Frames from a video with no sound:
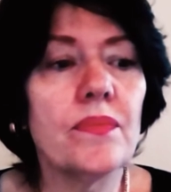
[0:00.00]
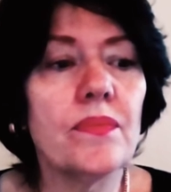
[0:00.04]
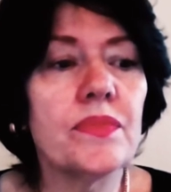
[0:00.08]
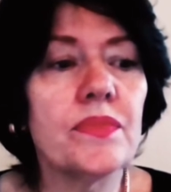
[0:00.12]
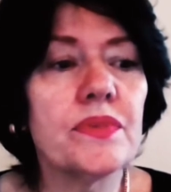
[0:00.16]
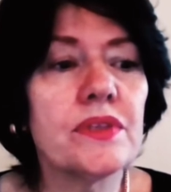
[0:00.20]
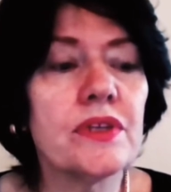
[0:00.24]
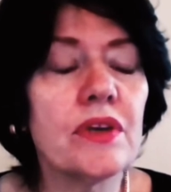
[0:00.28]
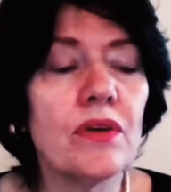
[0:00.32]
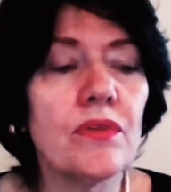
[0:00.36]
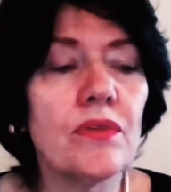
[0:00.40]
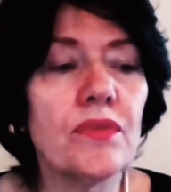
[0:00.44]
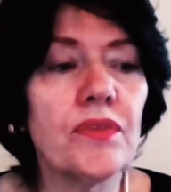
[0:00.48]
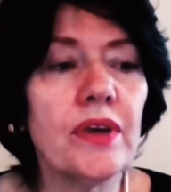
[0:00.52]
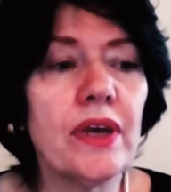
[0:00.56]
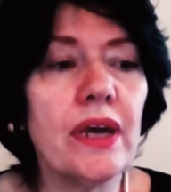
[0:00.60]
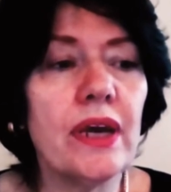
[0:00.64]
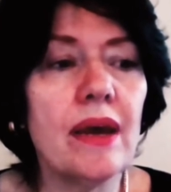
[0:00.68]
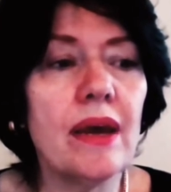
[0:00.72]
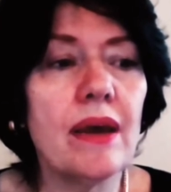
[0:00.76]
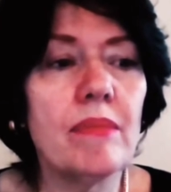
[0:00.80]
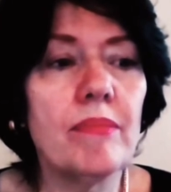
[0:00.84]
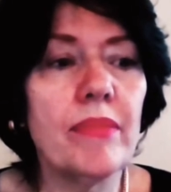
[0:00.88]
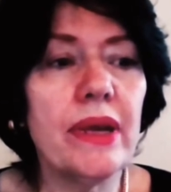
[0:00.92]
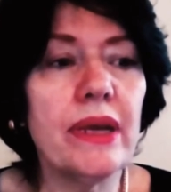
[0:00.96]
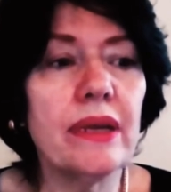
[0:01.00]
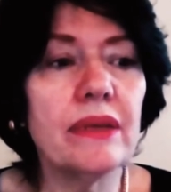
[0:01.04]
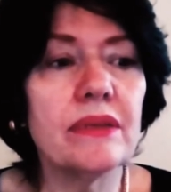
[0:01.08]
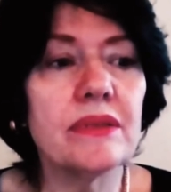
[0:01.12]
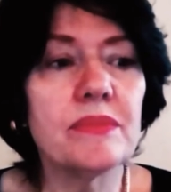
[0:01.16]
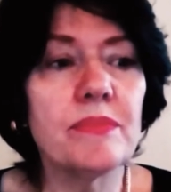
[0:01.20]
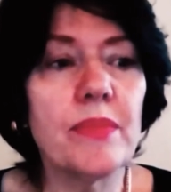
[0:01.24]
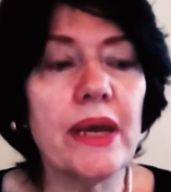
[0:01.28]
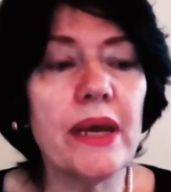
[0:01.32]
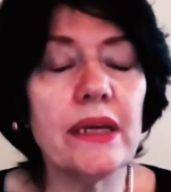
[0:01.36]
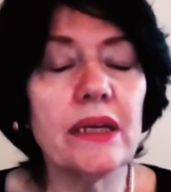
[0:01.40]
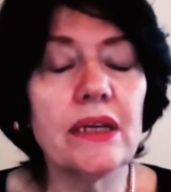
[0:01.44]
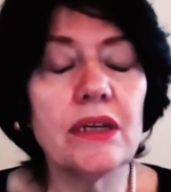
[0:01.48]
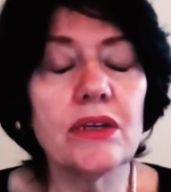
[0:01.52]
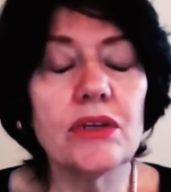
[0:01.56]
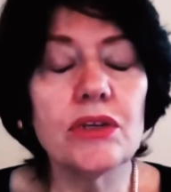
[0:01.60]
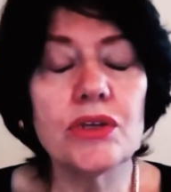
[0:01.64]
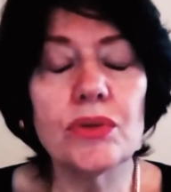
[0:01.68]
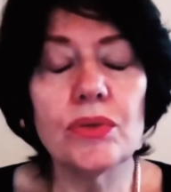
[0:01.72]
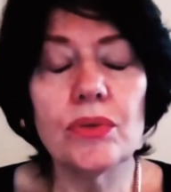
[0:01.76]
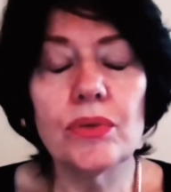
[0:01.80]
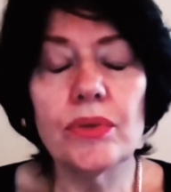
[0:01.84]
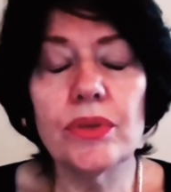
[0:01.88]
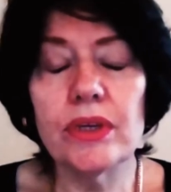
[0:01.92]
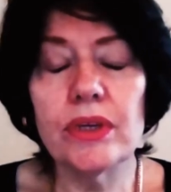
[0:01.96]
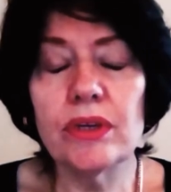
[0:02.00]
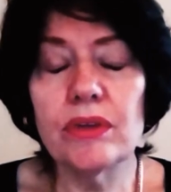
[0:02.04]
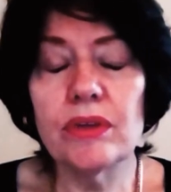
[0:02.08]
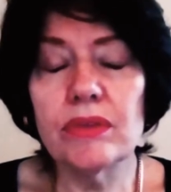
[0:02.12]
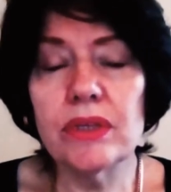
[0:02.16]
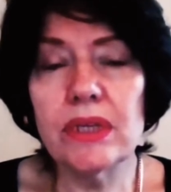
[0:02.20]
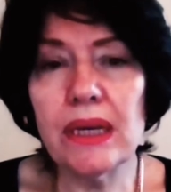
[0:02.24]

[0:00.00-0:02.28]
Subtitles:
Self-care means making sure that you